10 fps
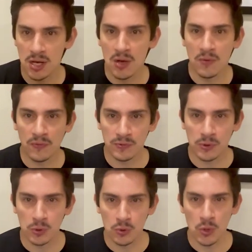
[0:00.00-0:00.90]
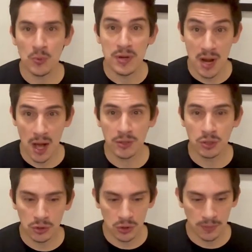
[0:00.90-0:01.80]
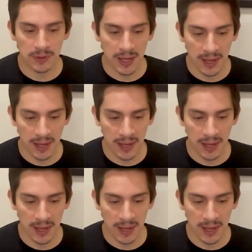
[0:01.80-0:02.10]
so you know not to play.